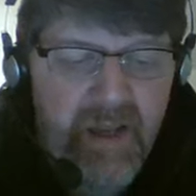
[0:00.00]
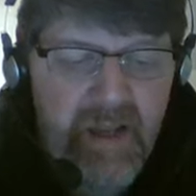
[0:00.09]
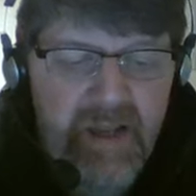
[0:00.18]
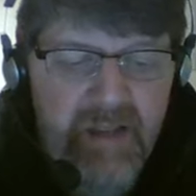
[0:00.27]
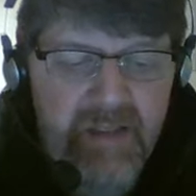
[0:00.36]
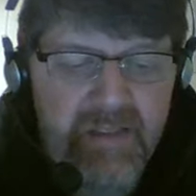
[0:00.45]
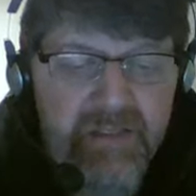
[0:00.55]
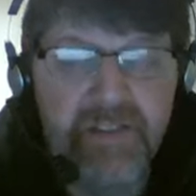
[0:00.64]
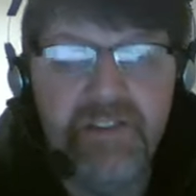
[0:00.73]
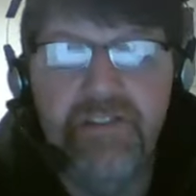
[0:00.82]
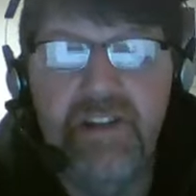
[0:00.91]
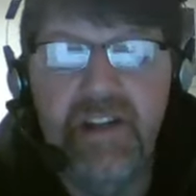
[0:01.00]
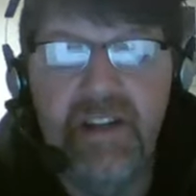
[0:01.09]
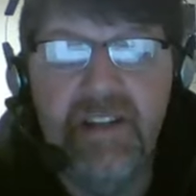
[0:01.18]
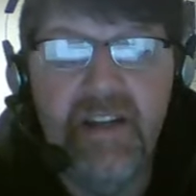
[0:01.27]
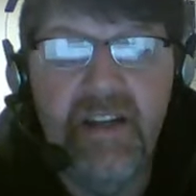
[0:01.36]
it's a
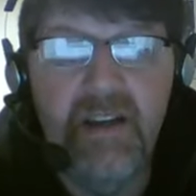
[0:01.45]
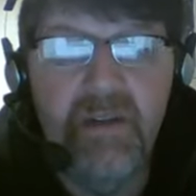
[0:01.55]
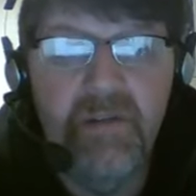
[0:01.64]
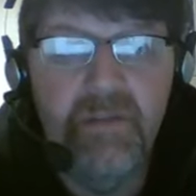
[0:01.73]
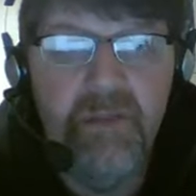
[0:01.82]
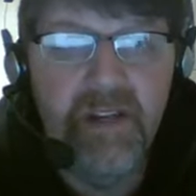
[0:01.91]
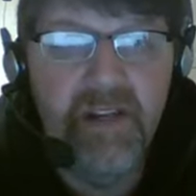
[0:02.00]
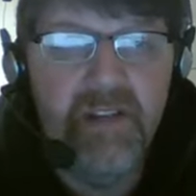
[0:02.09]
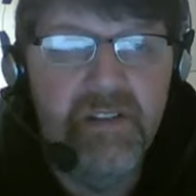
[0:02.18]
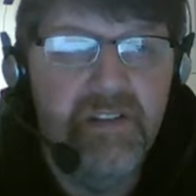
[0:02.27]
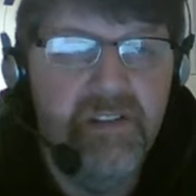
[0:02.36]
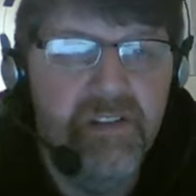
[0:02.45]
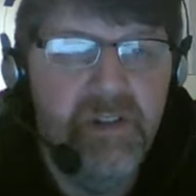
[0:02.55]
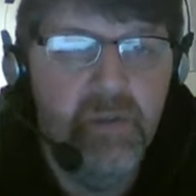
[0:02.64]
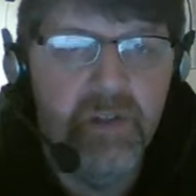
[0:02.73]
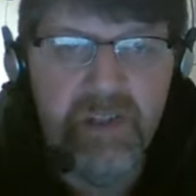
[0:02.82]
frustrating thing because
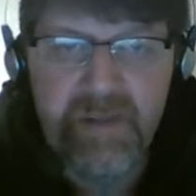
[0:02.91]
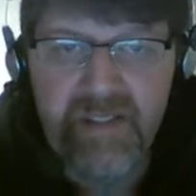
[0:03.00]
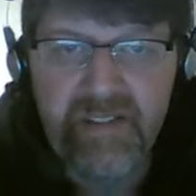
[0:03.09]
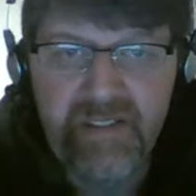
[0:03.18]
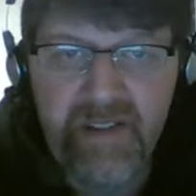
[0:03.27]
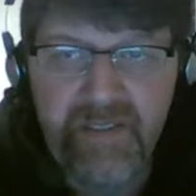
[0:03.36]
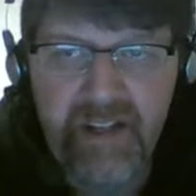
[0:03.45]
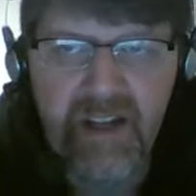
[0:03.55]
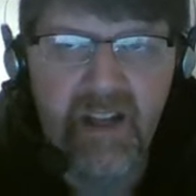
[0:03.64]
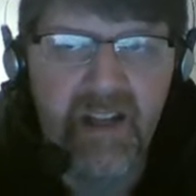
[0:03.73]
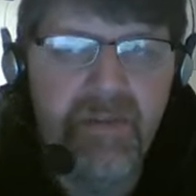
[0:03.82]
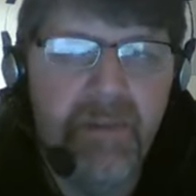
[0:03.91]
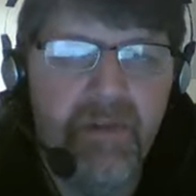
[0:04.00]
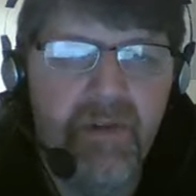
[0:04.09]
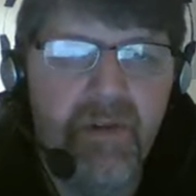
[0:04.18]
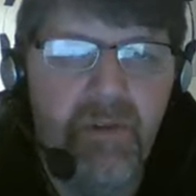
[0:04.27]
you want to be accepted, and a lot of
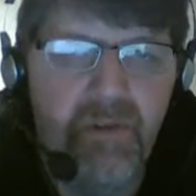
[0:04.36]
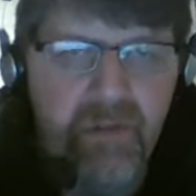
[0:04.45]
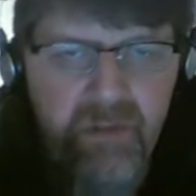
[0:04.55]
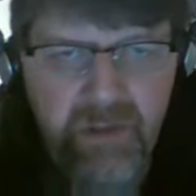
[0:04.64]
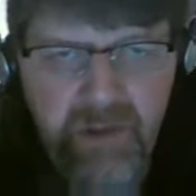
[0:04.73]
people go on